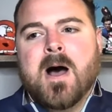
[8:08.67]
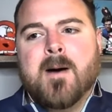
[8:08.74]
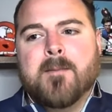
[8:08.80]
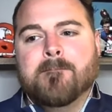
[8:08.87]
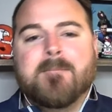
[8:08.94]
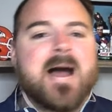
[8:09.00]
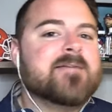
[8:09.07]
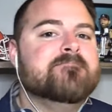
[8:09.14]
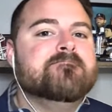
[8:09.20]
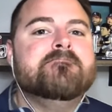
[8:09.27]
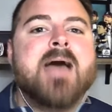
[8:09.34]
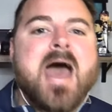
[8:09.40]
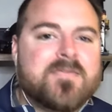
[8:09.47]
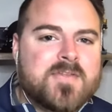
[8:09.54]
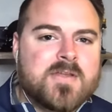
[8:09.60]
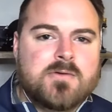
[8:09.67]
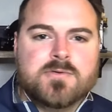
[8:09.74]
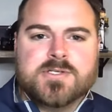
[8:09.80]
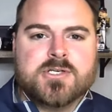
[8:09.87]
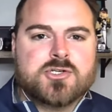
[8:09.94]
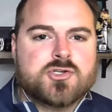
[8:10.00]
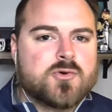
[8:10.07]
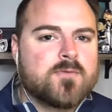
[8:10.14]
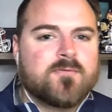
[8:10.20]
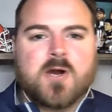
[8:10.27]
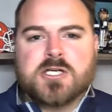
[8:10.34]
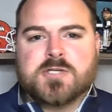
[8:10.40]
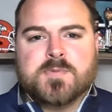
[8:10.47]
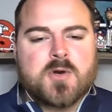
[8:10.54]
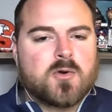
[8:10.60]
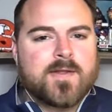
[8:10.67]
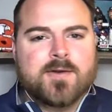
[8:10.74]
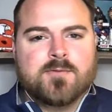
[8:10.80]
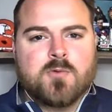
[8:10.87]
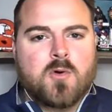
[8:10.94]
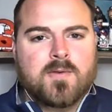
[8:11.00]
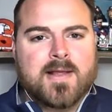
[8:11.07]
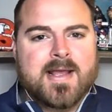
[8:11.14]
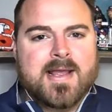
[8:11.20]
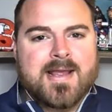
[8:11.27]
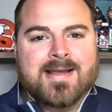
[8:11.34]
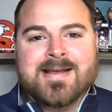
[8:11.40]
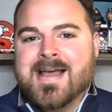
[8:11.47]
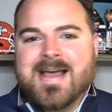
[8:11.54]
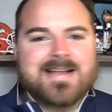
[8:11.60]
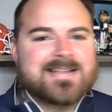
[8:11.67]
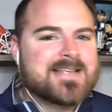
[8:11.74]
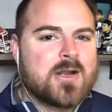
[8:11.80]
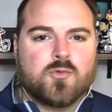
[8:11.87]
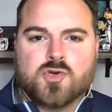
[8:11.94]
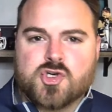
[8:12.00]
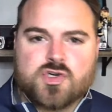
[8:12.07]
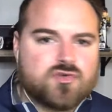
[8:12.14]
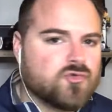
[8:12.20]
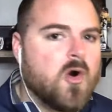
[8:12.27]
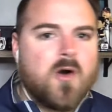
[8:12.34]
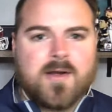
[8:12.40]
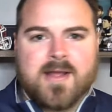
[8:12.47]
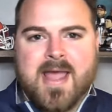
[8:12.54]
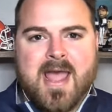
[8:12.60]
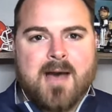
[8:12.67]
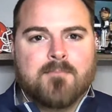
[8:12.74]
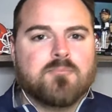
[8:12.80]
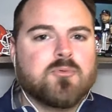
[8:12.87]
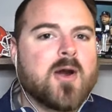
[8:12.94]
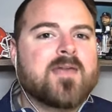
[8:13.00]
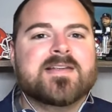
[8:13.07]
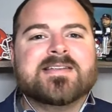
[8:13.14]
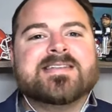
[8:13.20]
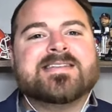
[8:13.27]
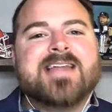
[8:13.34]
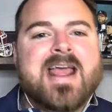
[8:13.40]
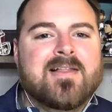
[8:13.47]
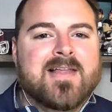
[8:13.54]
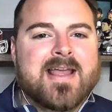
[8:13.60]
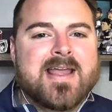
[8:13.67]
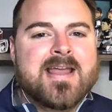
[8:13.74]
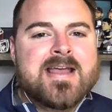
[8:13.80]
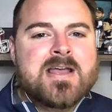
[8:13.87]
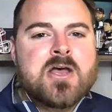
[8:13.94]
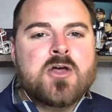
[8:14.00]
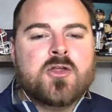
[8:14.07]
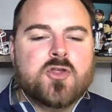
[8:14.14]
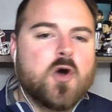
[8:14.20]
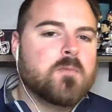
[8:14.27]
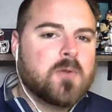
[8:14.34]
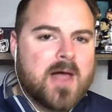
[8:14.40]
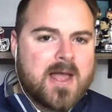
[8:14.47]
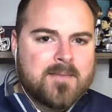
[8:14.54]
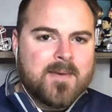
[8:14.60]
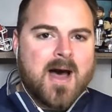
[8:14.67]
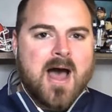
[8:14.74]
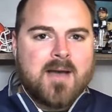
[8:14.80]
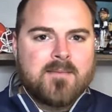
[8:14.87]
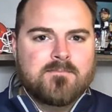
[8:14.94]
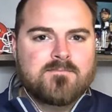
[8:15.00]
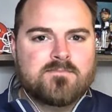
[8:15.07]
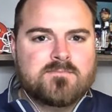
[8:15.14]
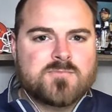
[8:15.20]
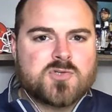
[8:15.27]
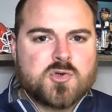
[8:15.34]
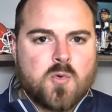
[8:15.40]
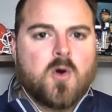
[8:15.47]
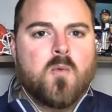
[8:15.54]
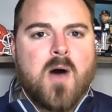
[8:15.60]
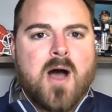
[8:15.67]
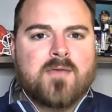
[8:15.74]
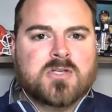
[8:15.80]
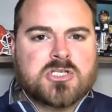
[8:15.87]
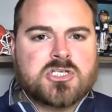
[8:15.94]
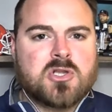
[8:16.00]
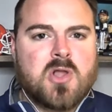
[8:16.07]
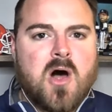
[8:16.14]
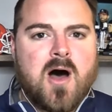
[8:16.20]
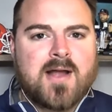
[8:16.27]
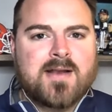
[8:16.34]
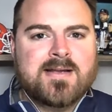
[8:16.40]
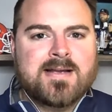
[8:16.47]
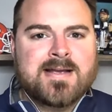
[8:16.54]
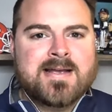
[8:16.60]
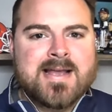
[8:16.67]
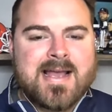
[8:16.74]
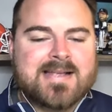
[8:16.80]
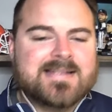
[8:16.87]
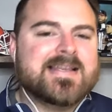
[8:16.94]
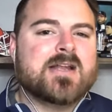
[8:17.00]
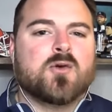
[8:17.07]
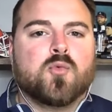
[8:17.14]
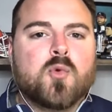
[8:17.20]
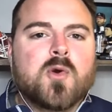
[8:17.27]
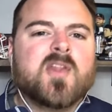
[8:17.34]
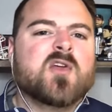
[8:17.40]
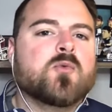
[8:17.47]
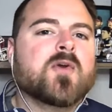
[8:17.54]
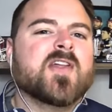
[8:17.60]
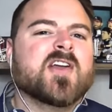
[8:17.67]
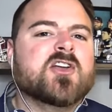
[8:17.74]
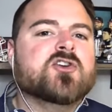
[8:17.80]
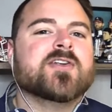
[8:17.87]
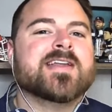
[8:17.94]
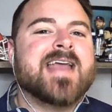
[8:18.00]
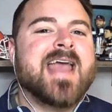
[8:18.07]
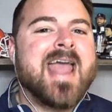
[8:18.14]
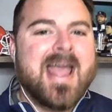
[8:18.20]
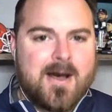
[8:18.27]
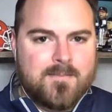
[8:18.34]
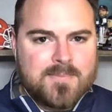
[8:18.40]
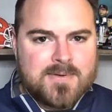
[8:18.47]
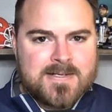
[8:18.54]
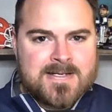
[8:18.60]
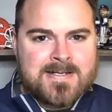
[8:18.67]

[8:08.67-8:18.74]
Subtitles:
Mike Matthews, the true freshman early enrollee, has had a strong camp. Braylon Staley, though playing behind Squirrel White in the slot, has had a really, really good camp.